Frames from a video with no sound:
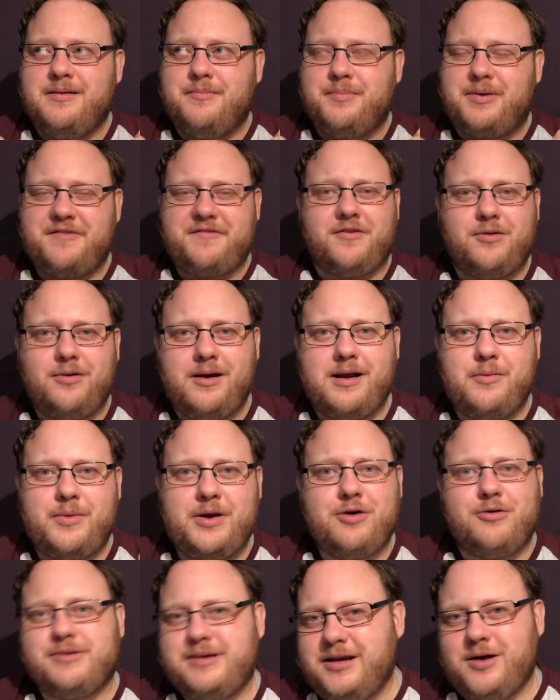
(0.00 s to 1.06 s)
But I feel like
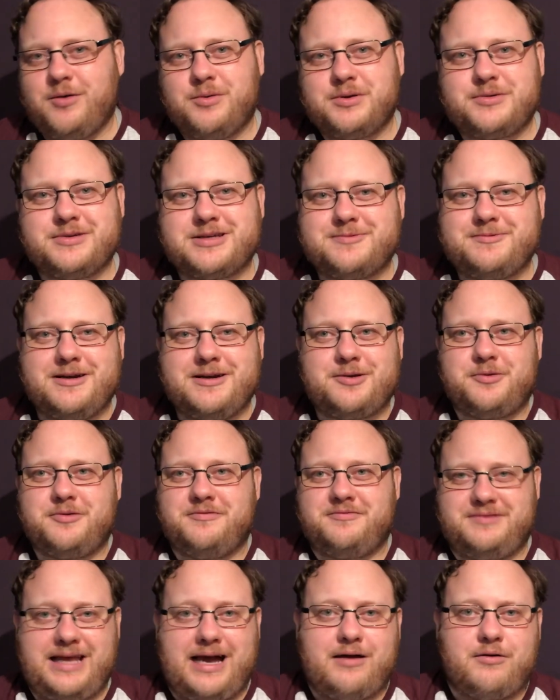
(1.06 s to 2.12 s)
we already know what to expect
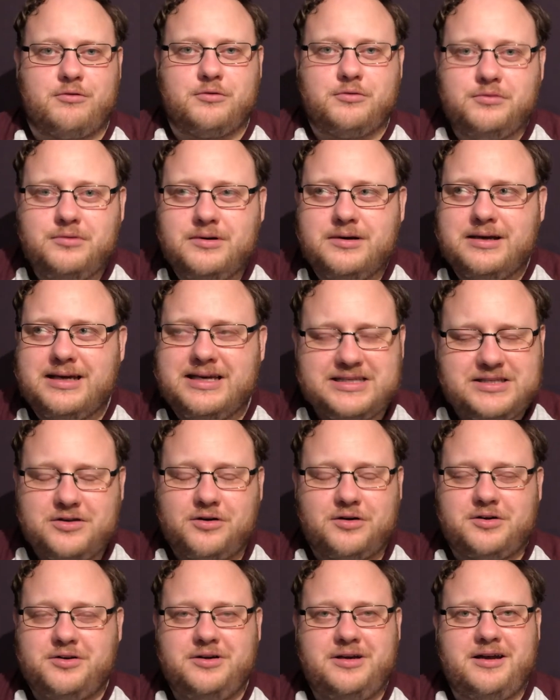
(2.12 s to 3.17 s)
with Daryl. He's
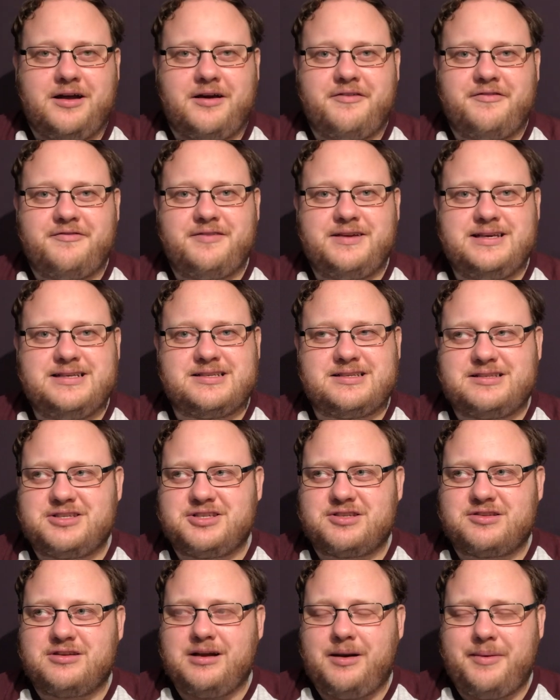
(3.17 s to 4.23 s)
not good enough. He's
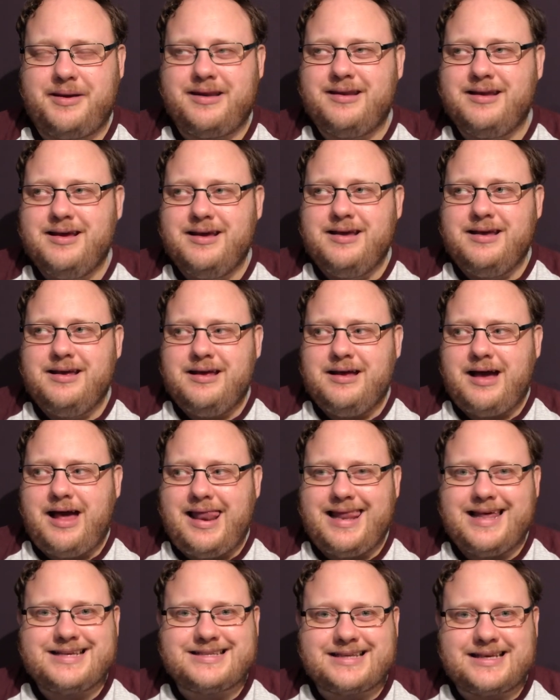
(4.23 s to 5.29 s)
just, I mean,
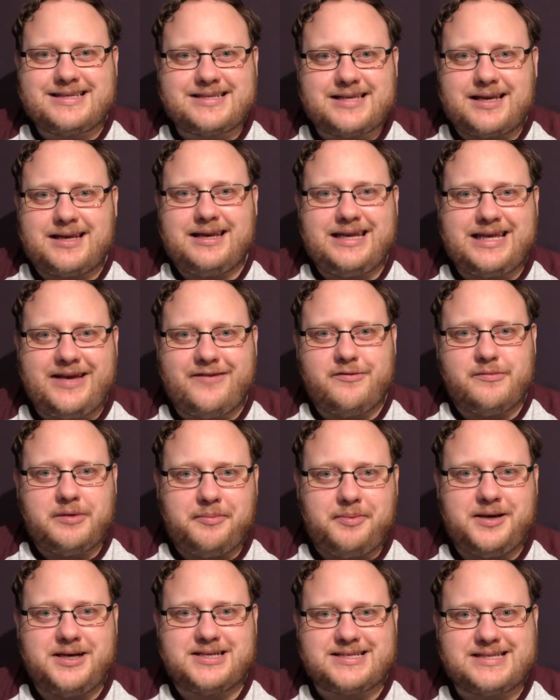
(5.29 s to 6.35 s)
unless they suddenly give him a
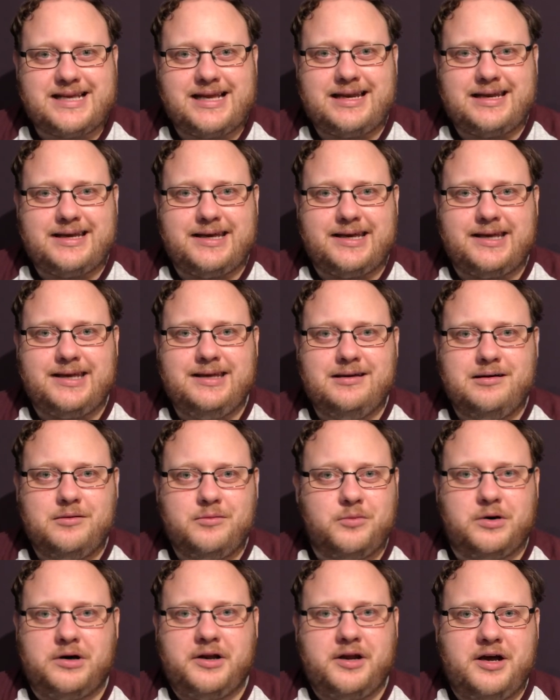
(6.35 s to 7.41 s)
personality,
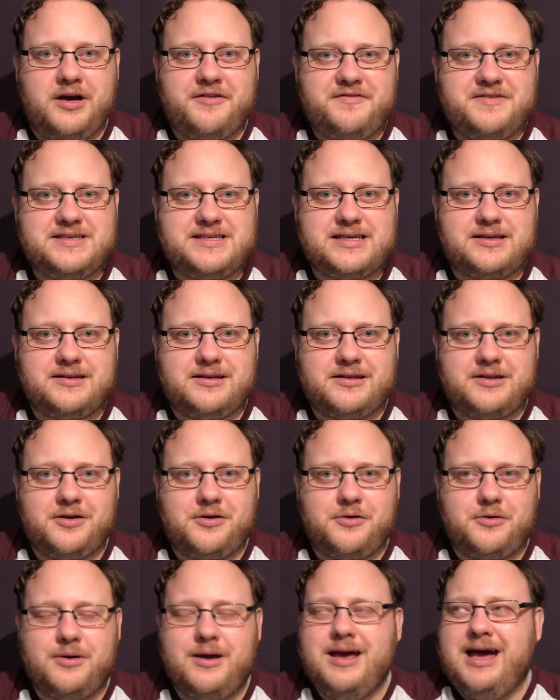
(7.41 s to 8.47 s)
what on earth is he going to
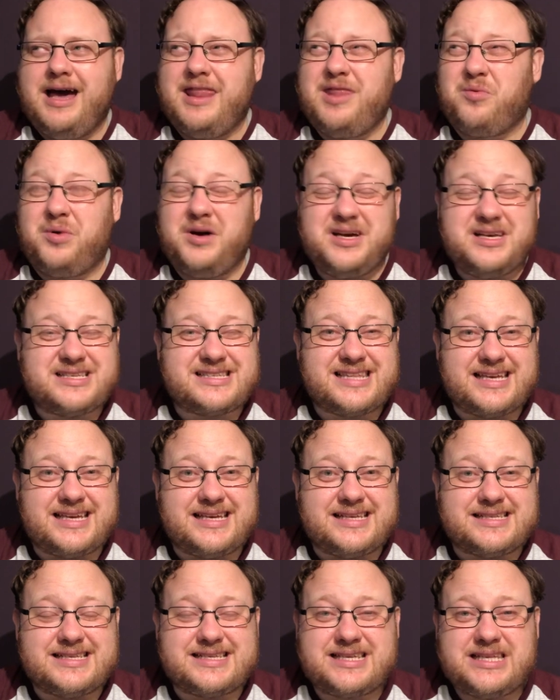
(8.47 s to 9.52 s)
do? And the worst thing
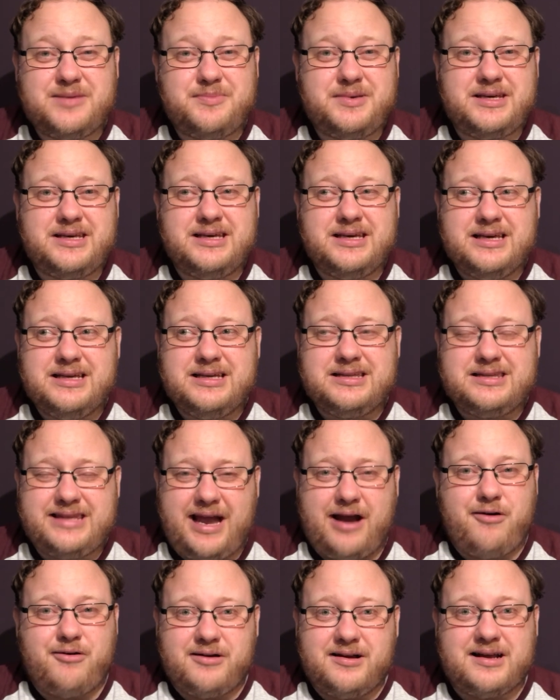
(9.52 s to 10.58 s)
is, it's going to be
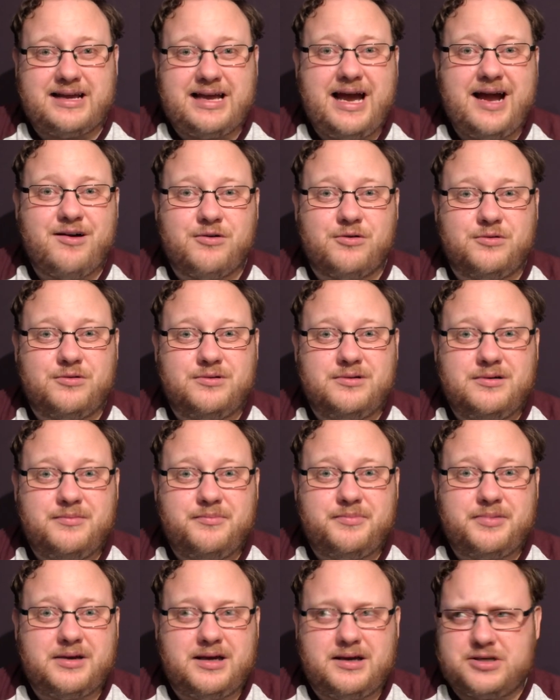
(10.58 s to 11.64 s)
Daryl and Carol,
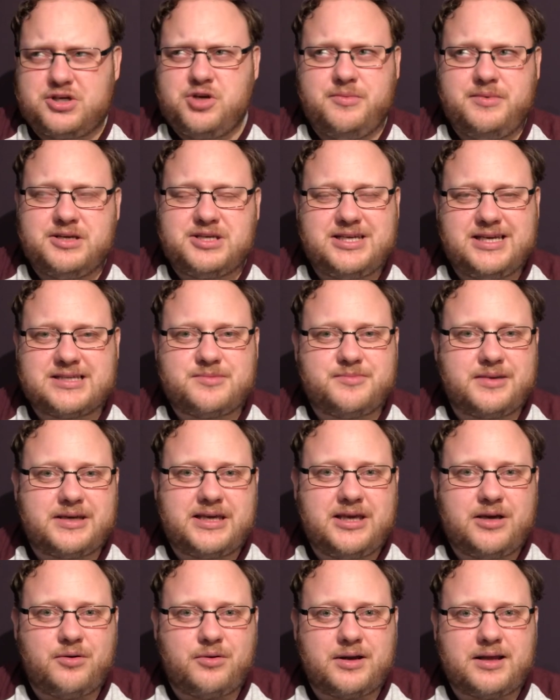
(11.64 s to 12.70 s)
assuming she hasn't been
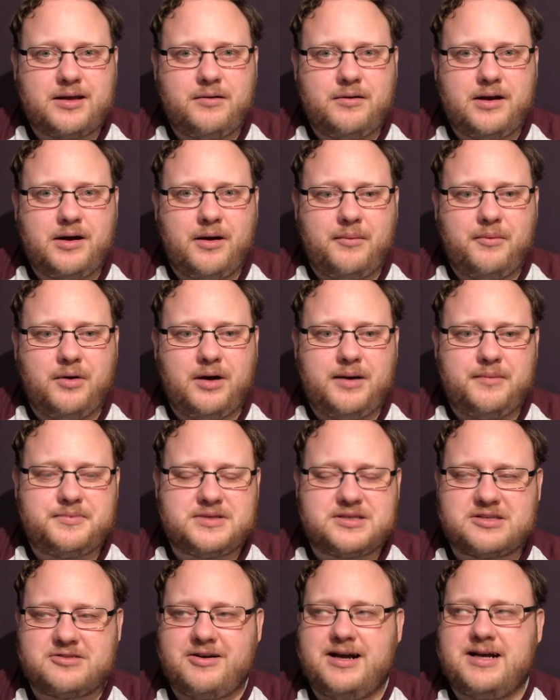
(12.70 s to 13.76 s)
killed. I don't know. I'm not up to
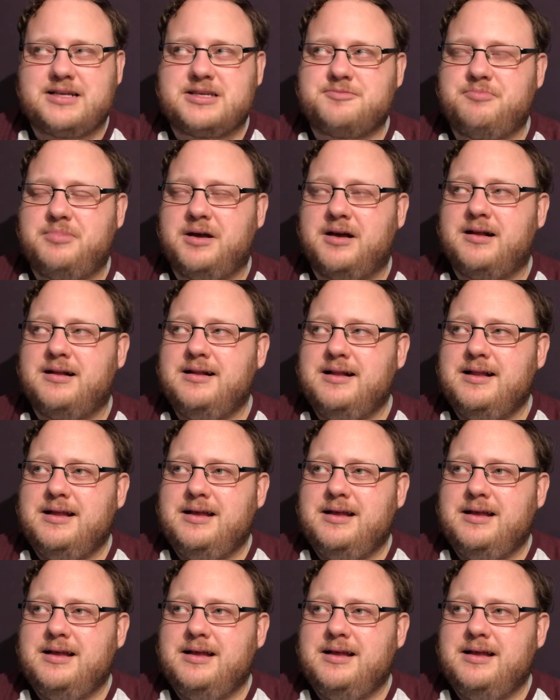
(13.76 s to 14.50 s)
scratch. But